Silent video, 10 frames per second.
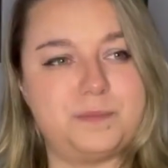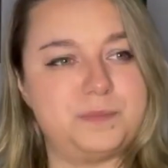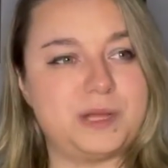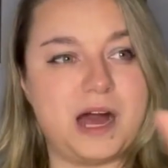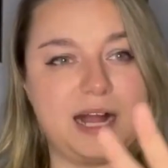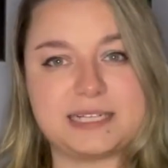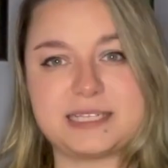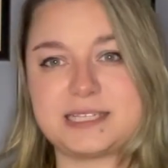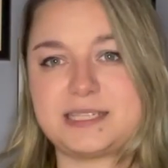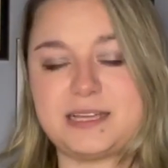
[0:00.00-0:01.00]

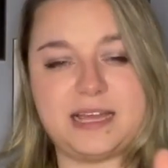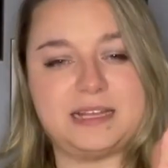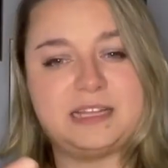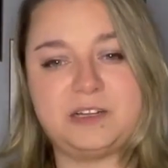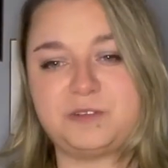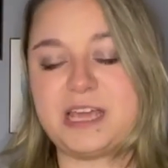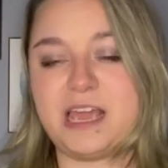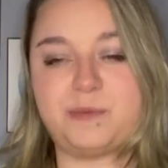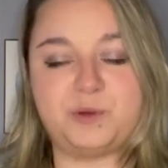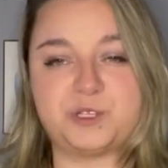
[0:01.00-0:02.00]
blocks and little
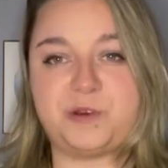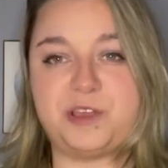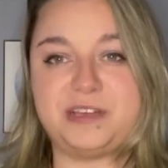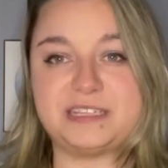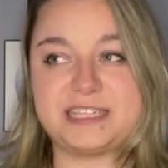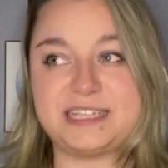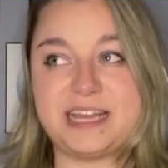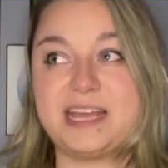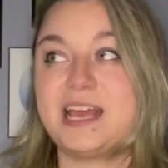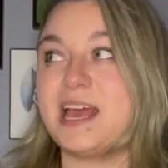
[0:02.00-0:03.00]
tables where you can sit,